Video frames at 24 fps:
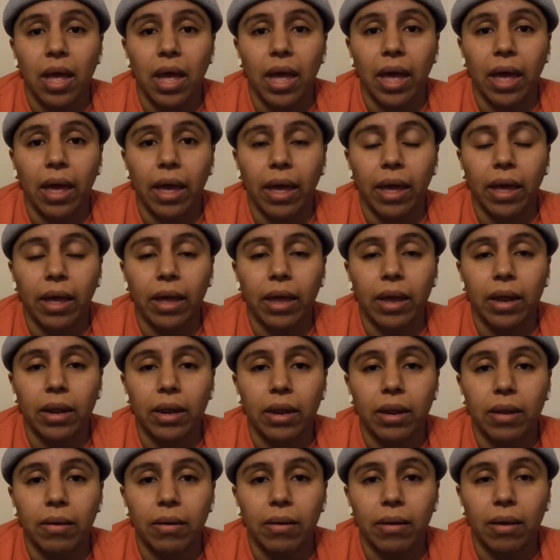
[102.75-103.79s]

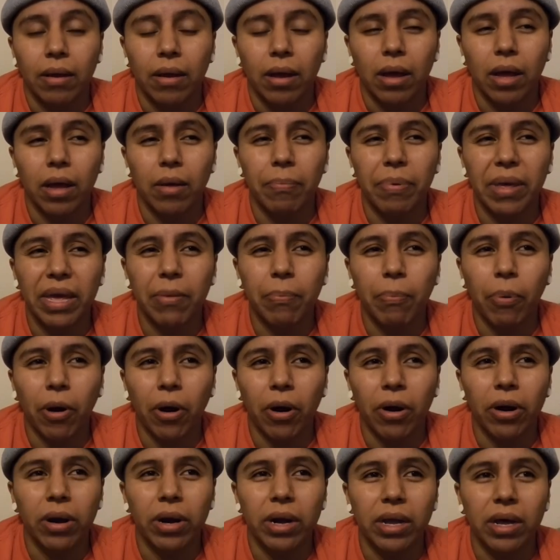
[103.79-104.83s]
And a big
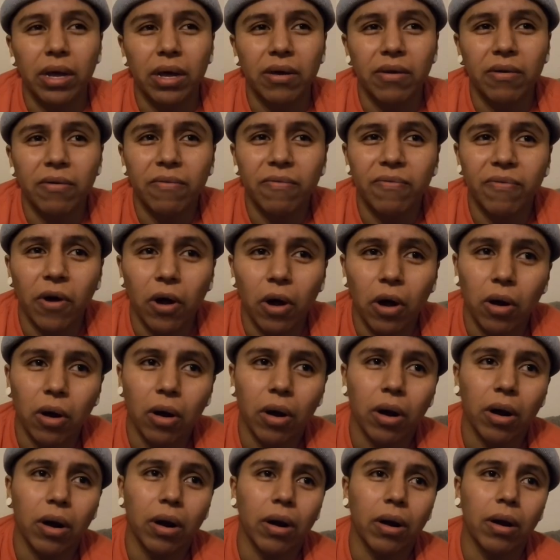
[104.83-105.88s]
part of
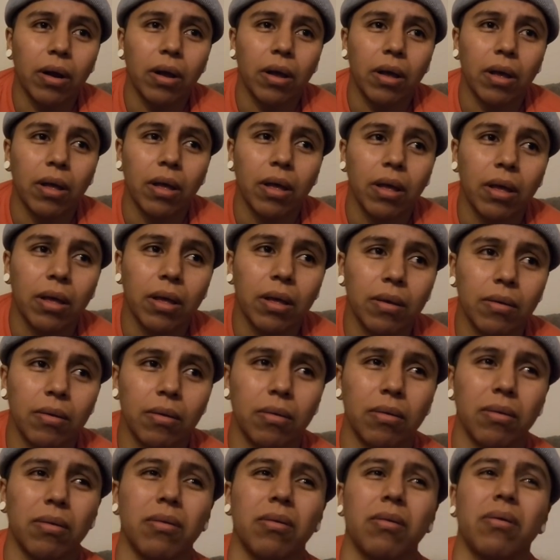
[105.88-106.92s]
our
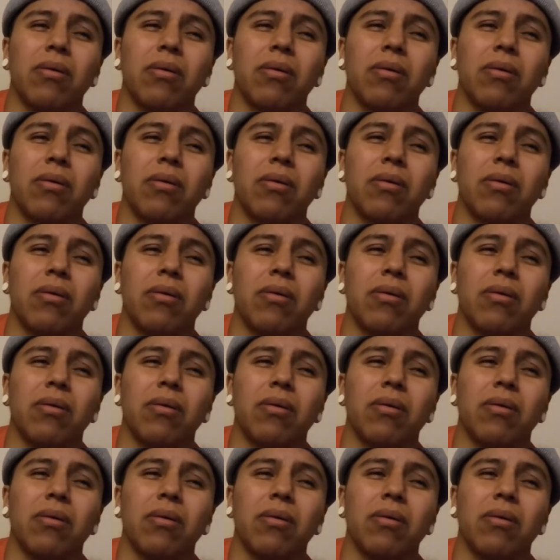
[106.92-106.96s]
oh,